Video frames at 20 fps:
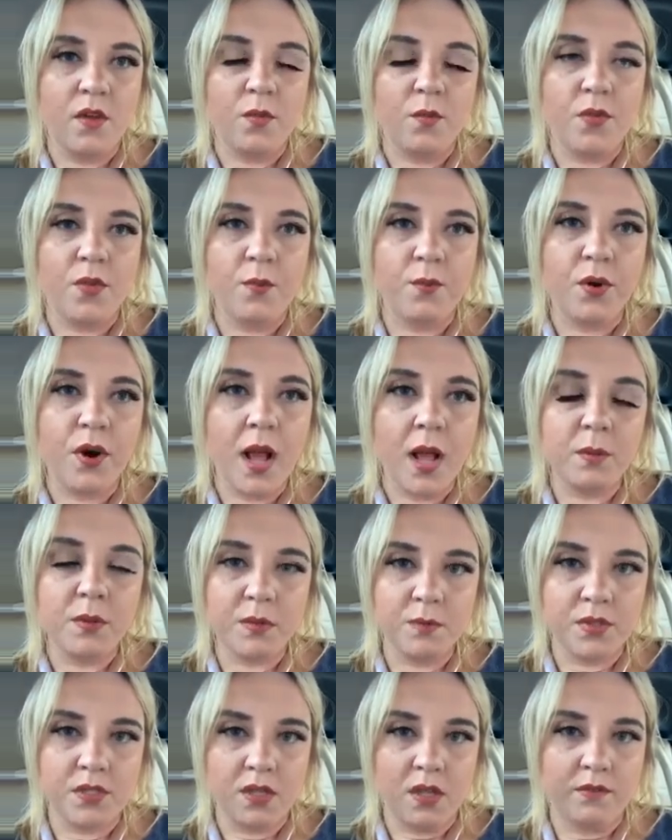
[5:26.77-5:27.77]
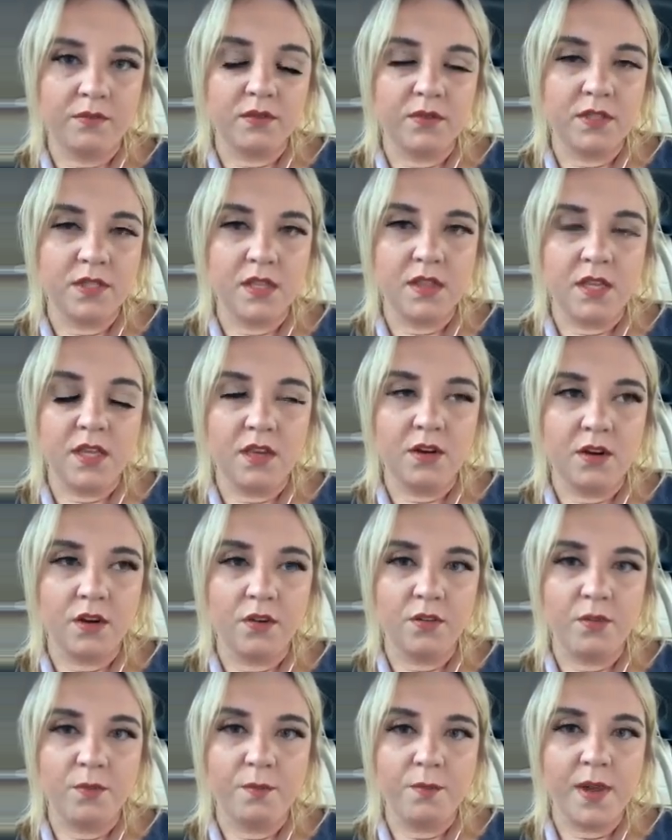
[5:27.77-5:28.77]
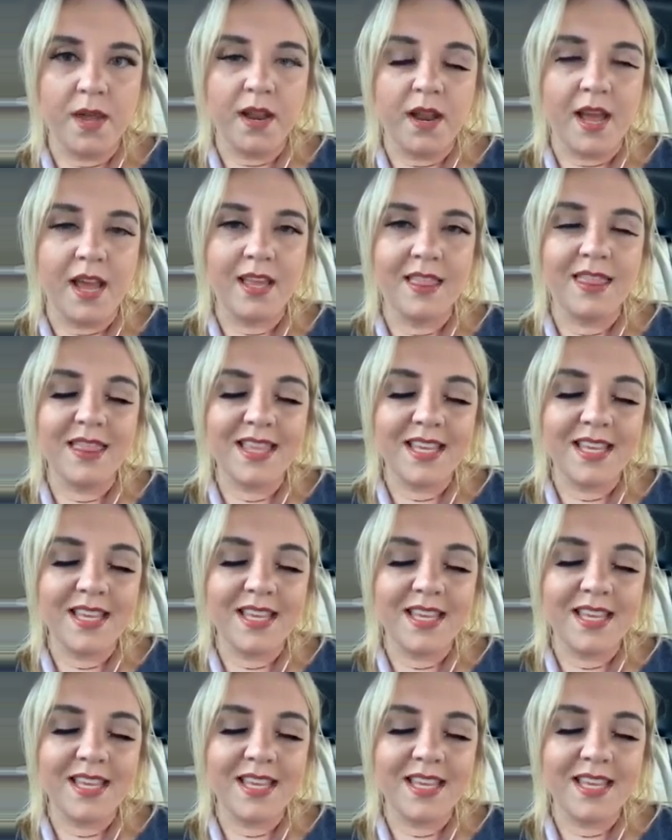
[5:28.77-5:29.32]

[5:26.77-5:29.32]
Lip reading: the problem solvers in the earth. But I